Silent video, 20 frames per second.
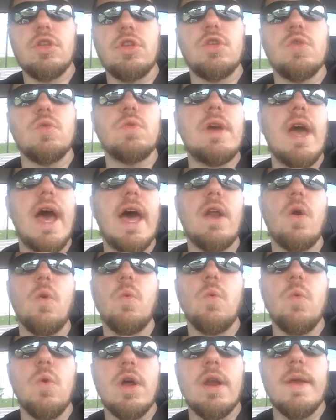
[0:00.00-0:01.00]
You got to
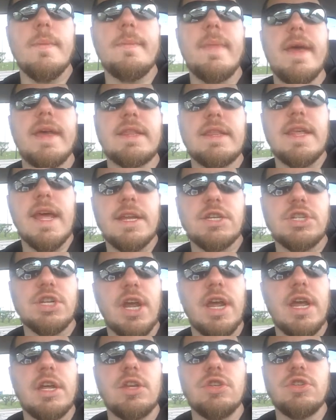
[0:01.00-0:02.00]
want to make that
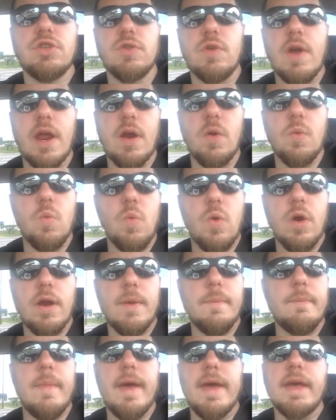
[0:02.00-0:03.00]
change. You got to want
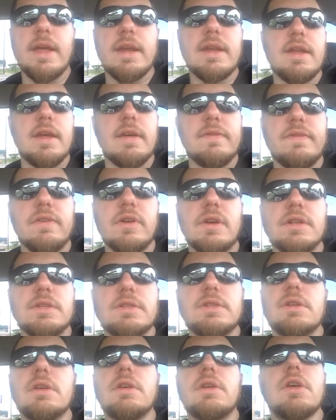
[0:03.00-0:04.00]
to make a
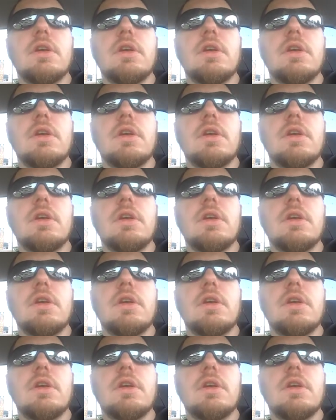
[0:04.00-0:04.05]
difference.